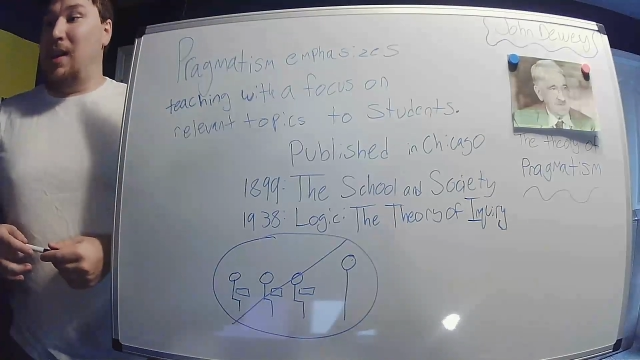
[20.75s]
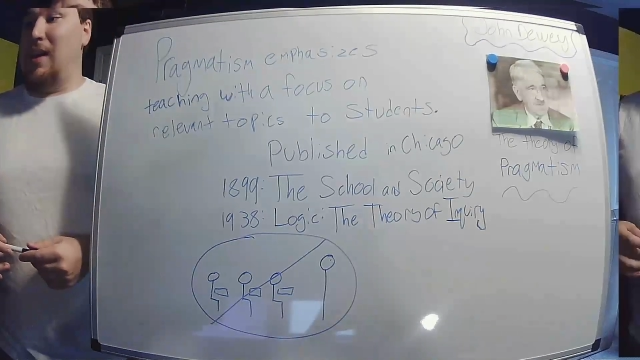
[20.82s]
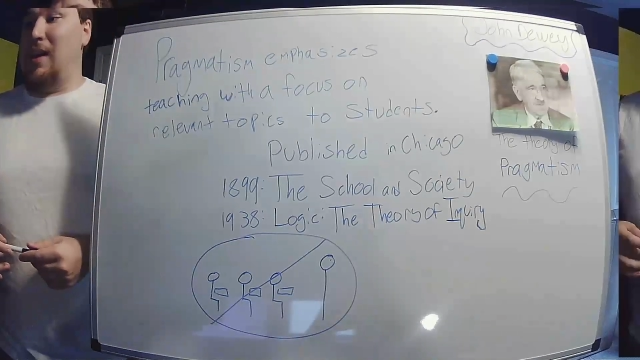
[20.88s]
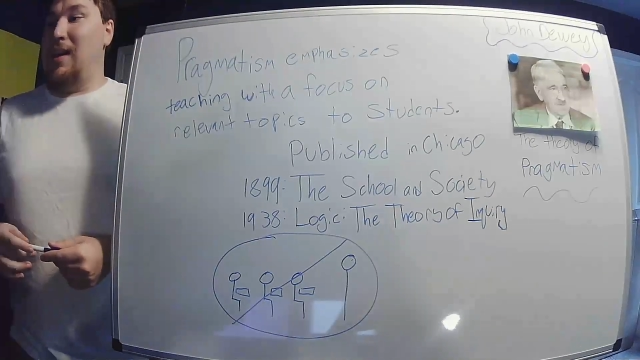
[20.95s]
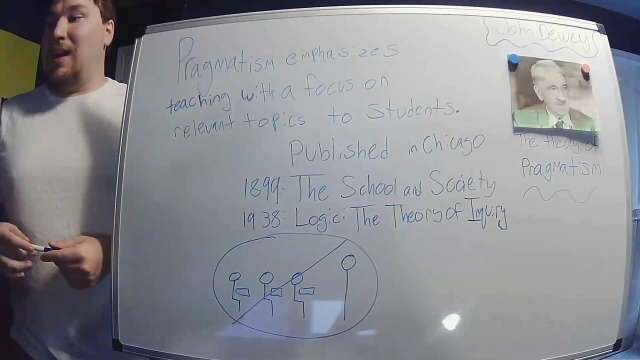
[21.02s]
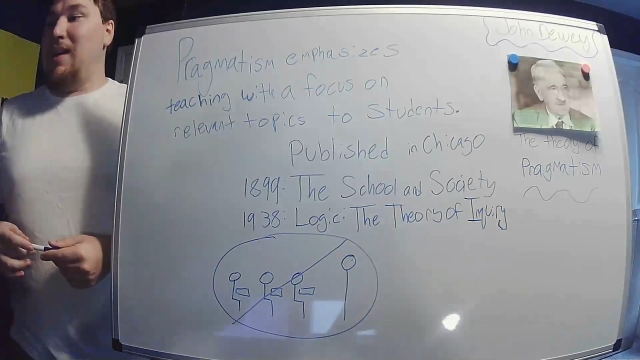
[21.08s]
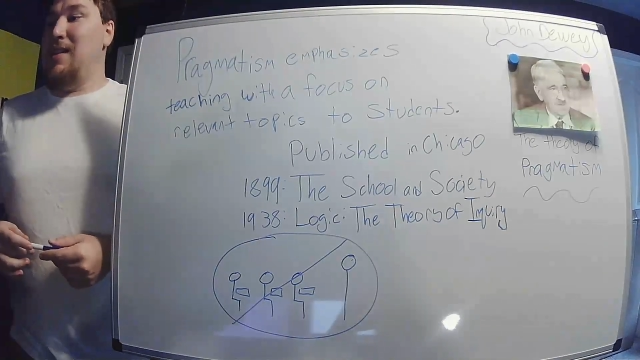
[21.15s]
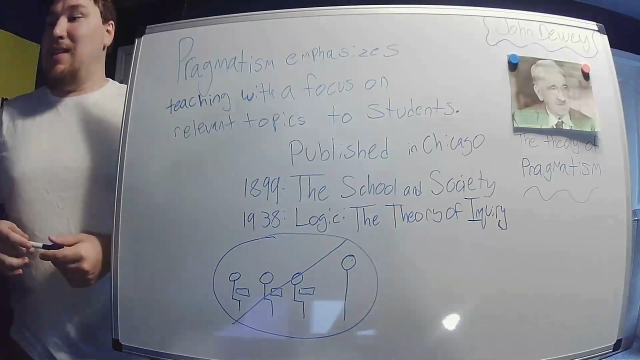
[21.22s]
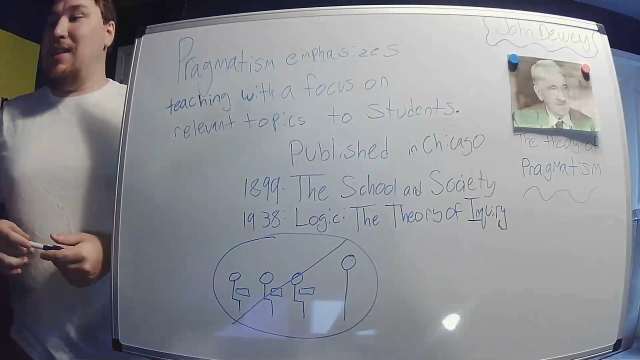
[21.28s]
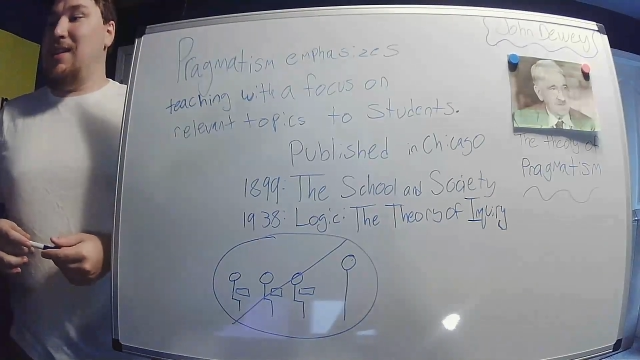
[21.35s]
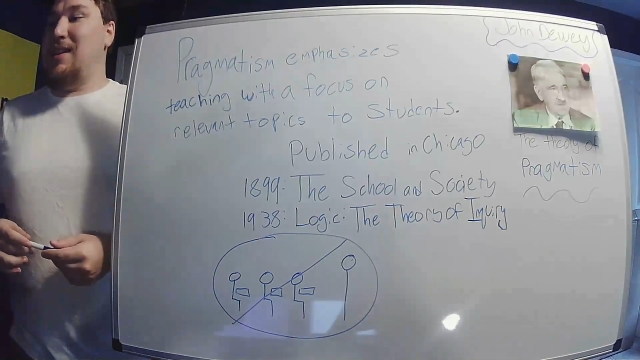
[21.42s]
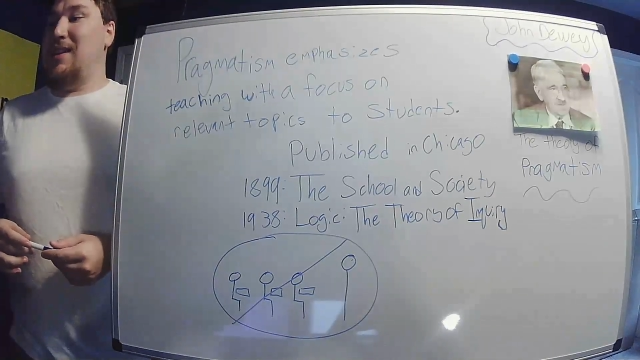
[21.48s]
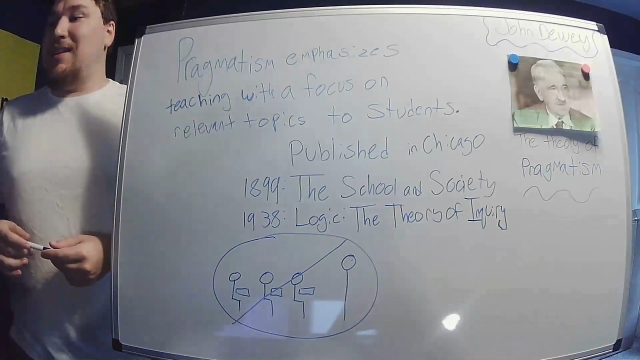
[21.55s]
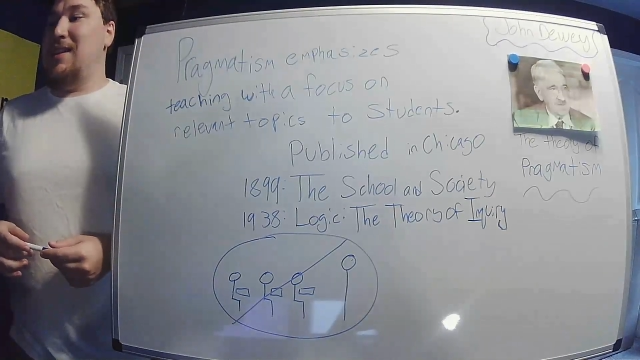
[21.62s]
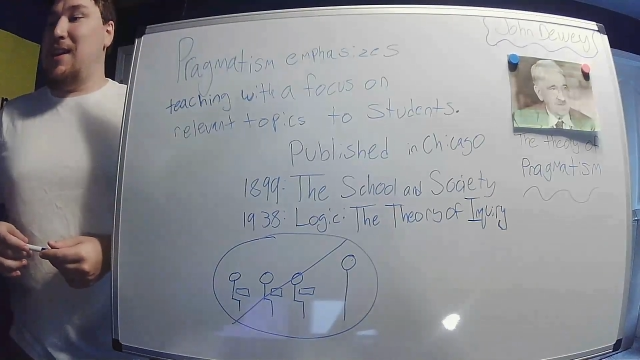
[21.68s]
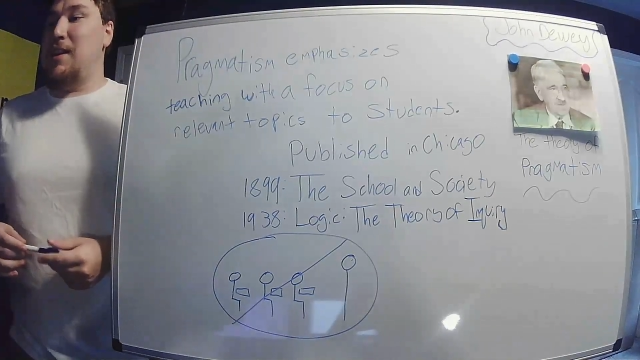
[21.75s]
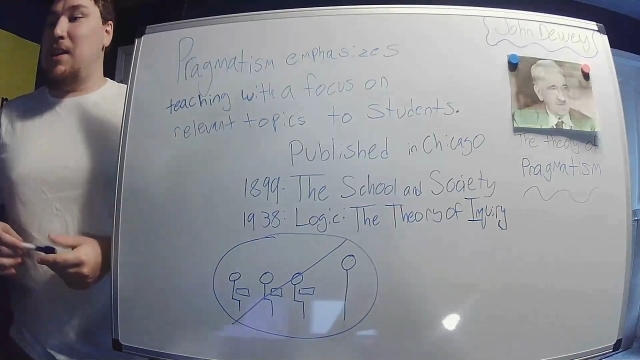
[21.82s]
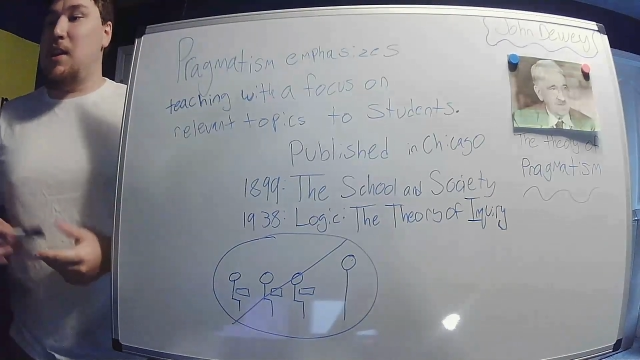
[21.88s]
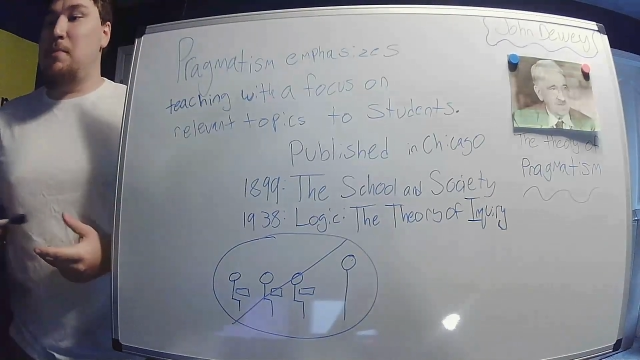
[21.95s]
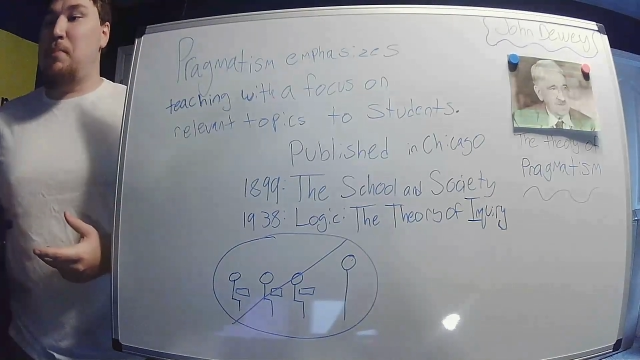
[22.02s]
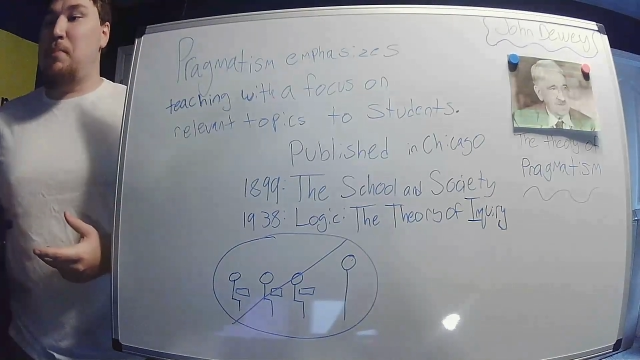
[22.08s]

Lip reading: In 1899, he